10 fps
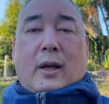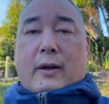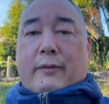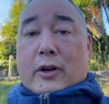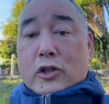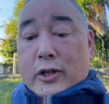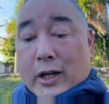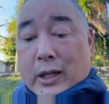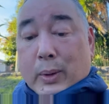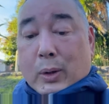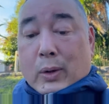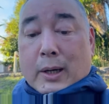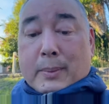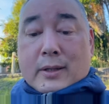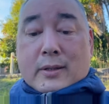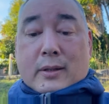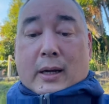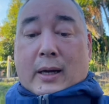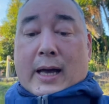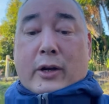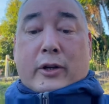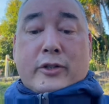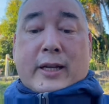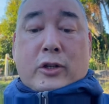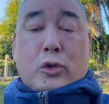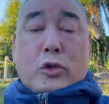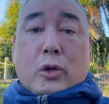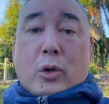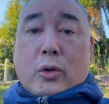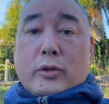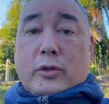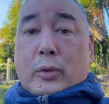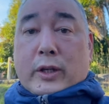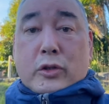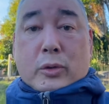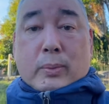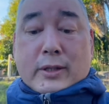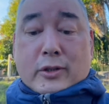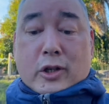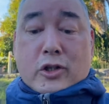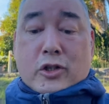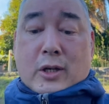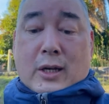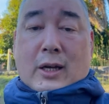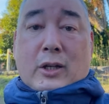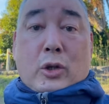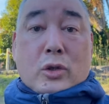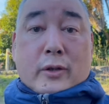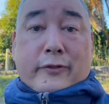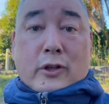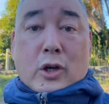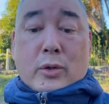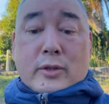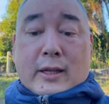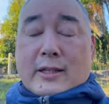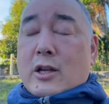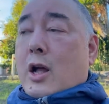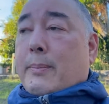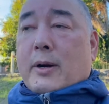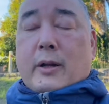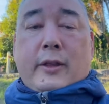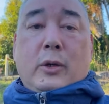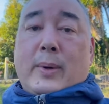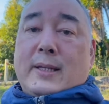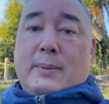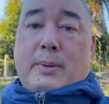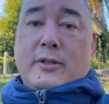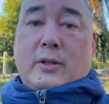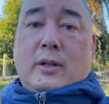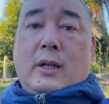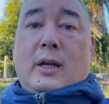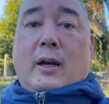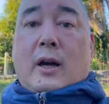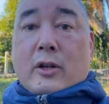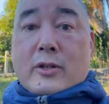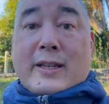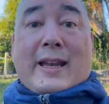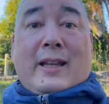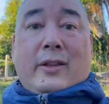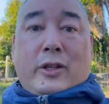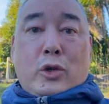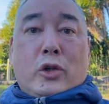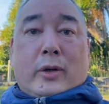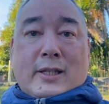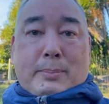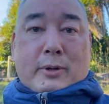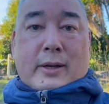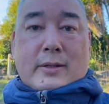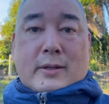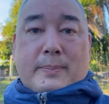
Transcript: functionality requirements, how to understand user goals, doing user research, user flows. That's all part of the UX puzzle, understanding the user experience.